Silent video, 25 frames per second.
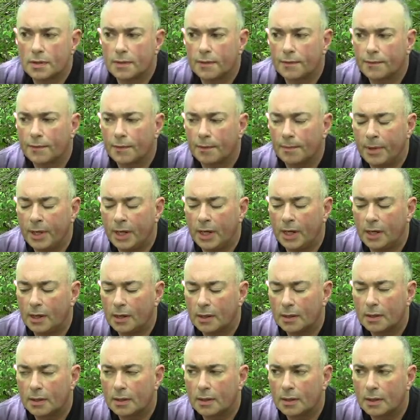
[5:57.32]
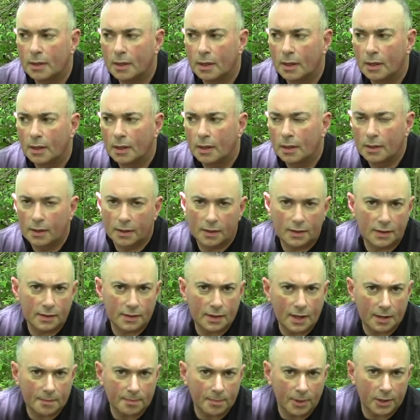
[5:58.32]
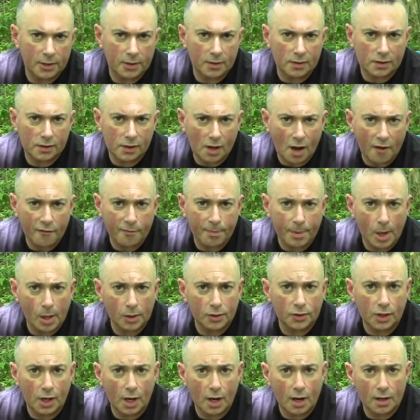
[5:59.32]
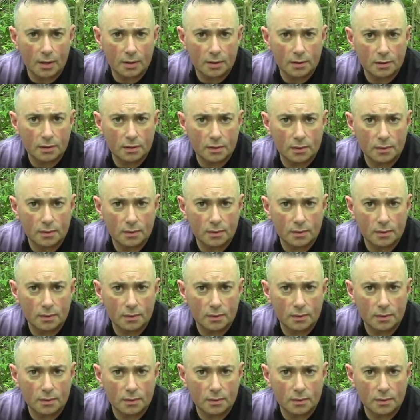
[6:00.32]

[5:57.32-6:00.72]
For me, this is like my new softball chair.